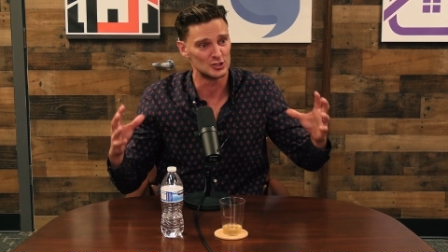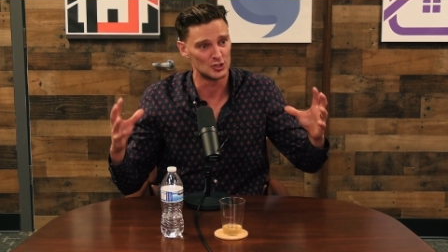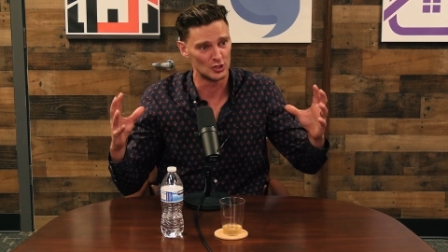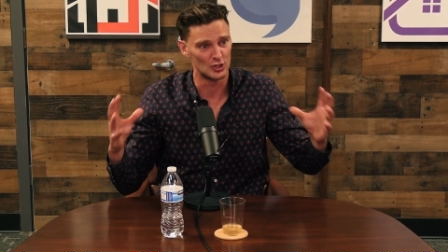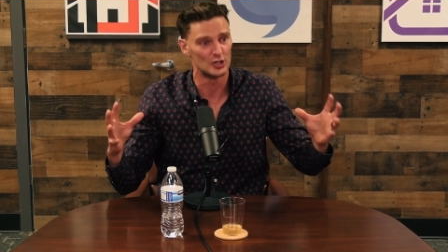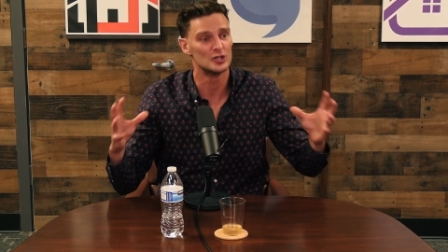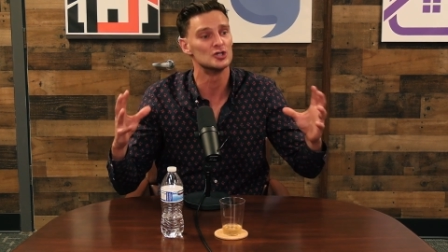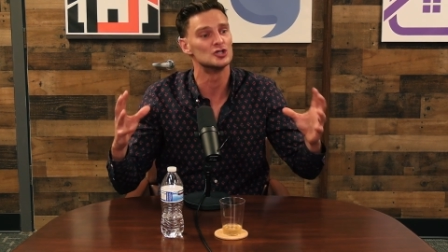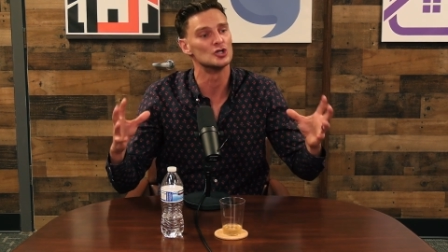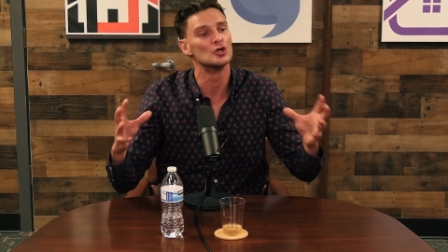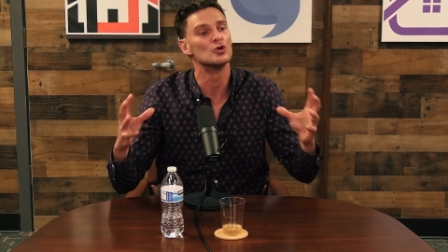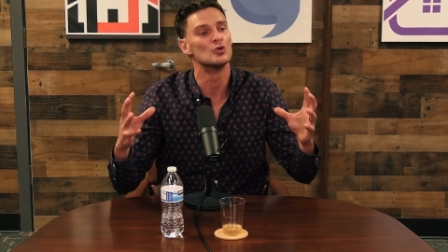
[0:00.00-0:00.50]
like
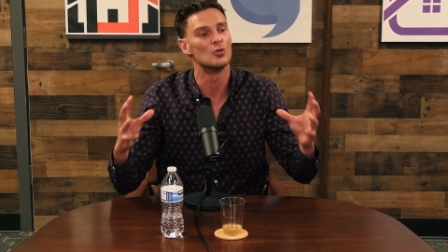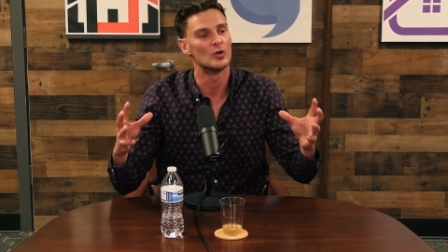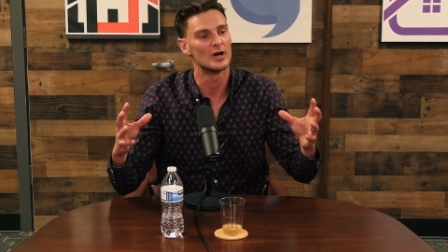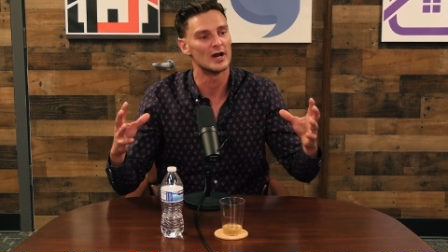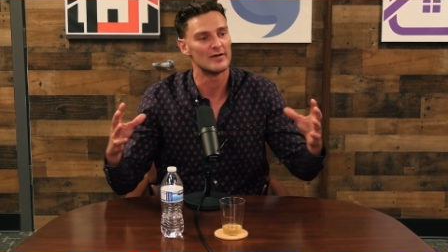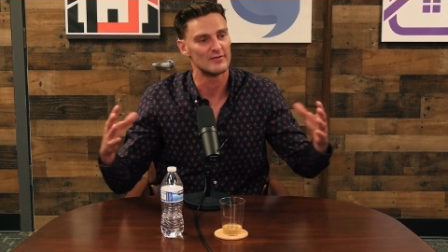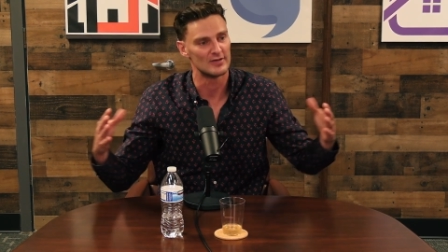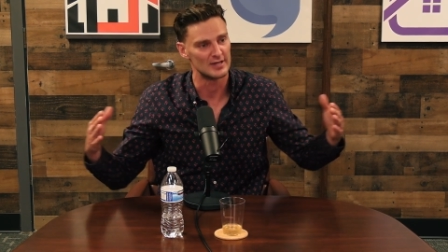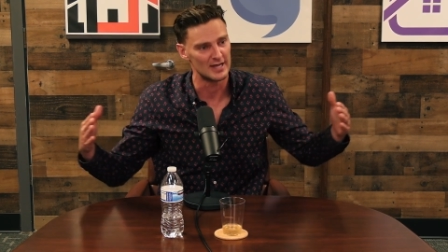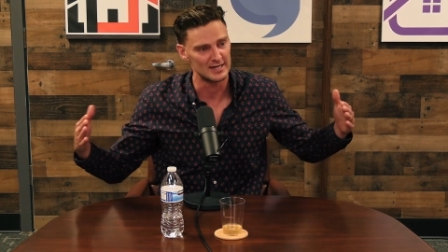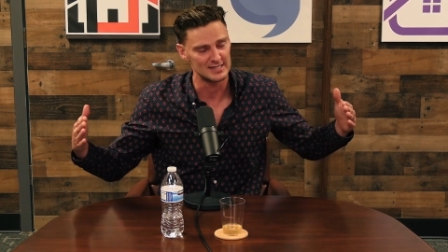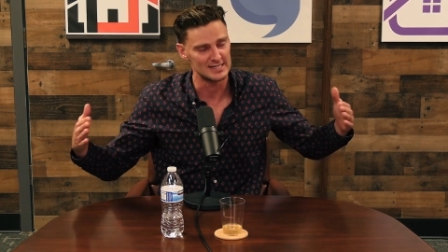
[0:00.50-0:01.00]
going to do
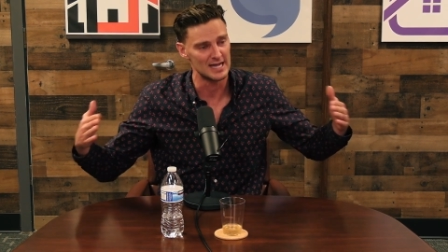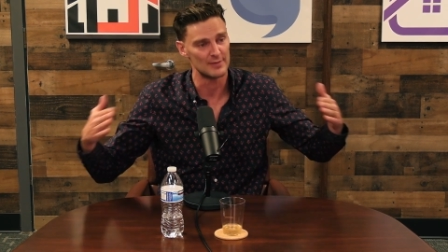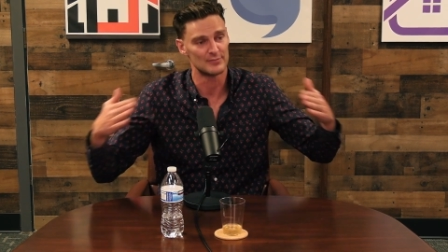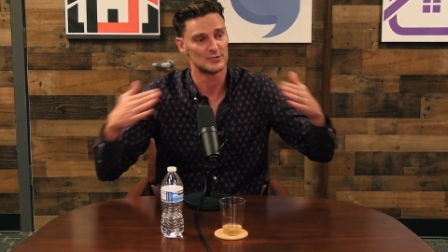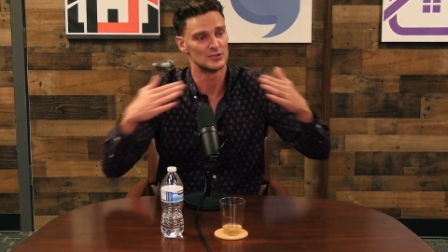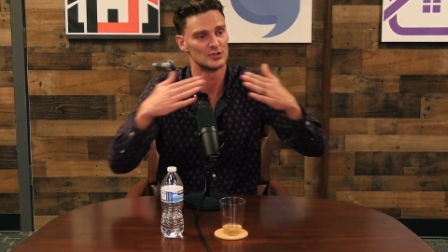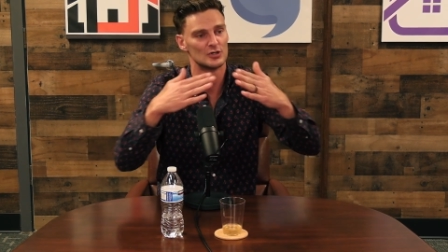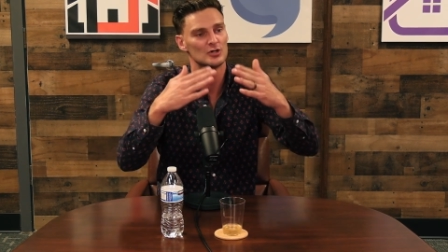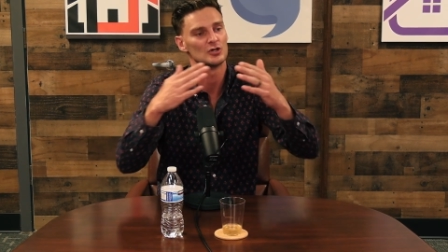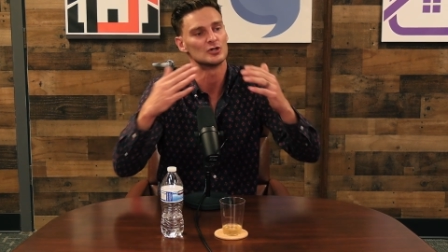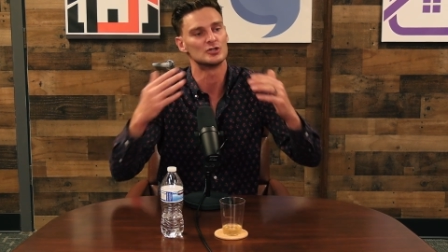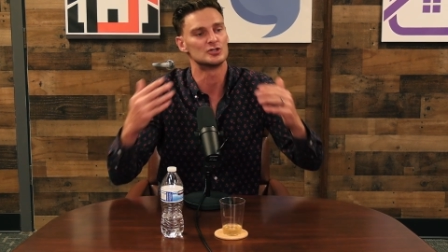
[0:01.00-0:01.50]
whatever, and they just
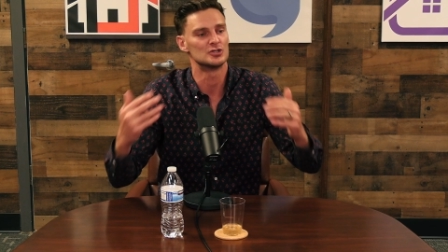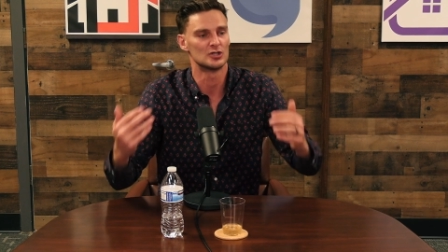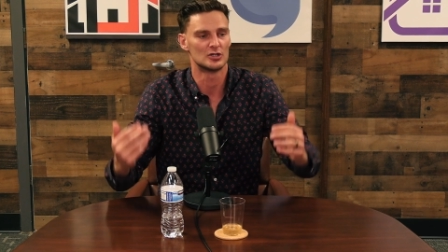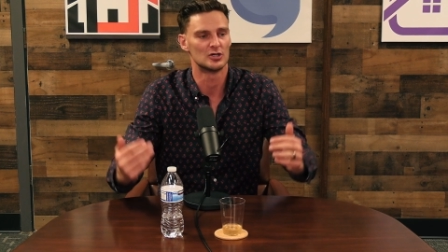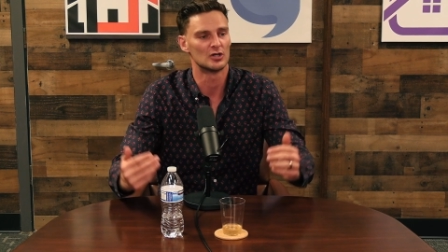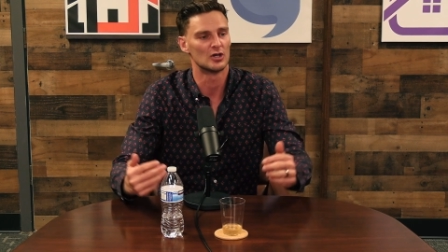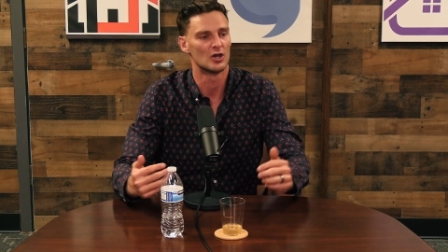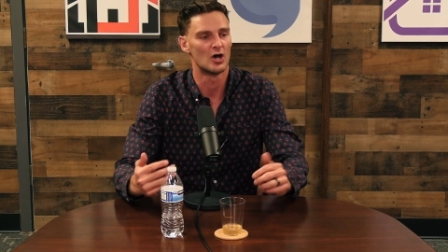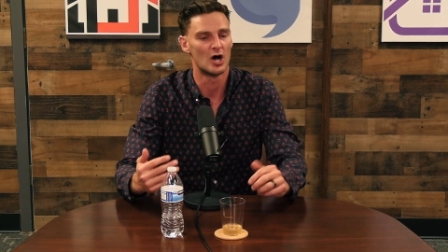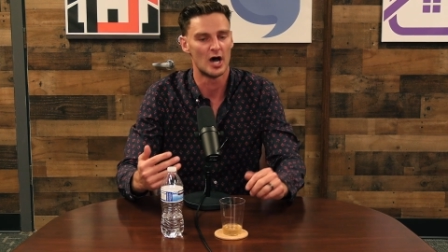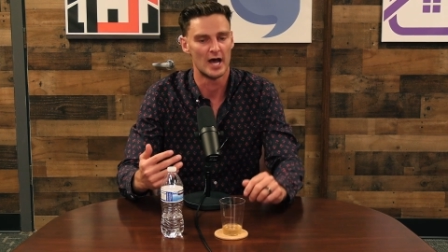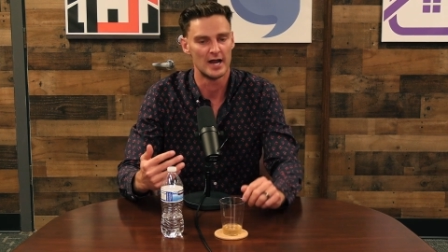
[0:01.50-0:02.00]
happened to
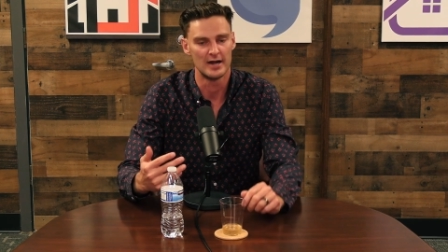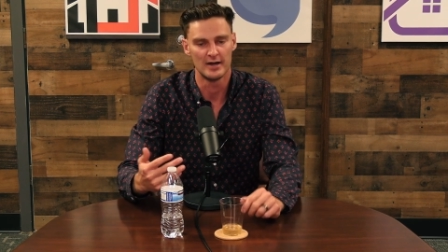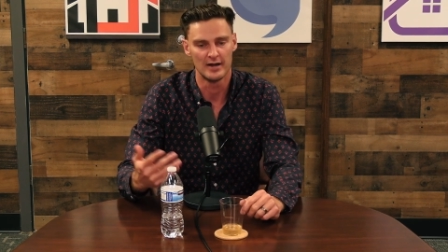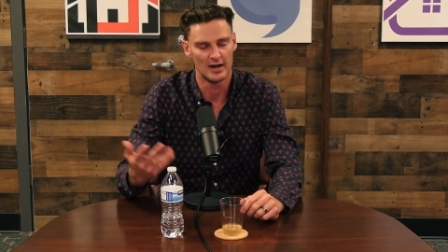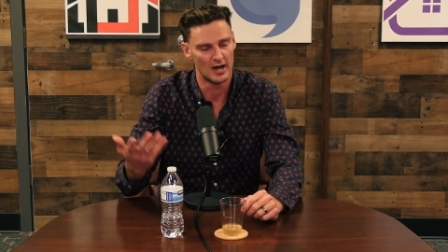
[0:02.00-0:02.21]
collide.